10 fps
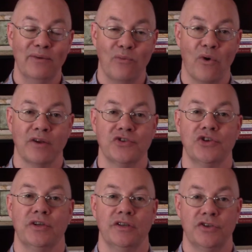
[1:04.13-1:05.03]
want
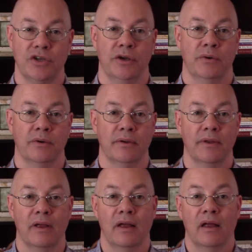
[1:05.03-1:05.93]
you to do.
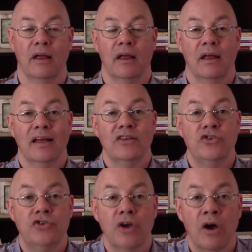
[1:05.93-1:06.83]

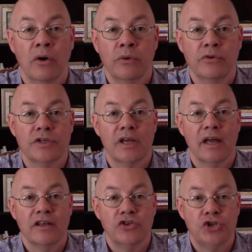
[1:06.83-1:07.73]
Don't
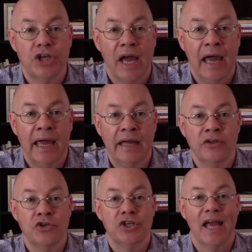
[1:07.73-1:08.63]

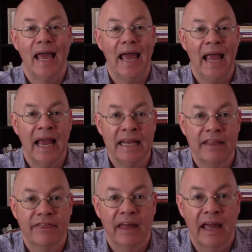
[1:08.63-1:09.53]
change
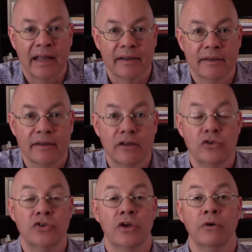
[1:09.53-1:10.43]
anything.
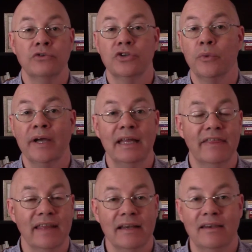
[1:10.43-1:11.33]
Don't do
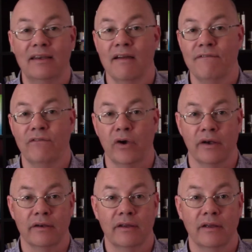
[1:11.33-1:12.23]
anything
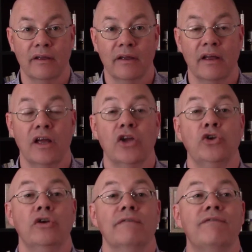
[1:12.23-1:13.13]
different.
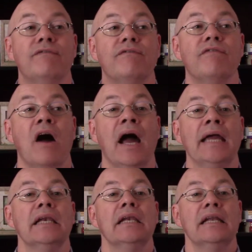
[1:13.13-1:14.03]
You've
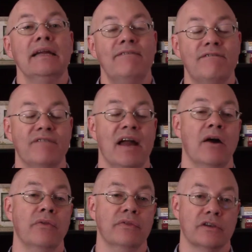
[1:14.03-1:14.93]
finally
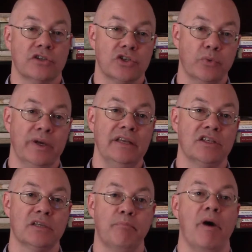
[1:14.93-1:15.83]
found the sweet
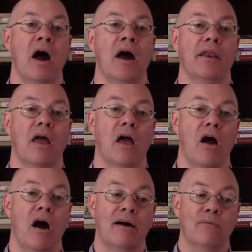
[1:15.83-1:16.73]
spot
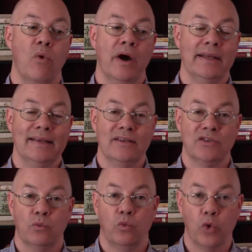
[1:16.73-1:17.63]
of what
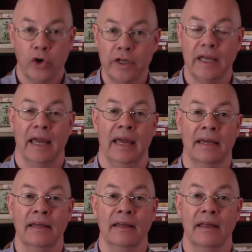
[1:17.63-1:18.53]
is
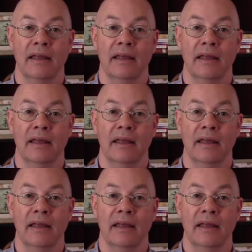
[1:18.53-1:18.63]
working.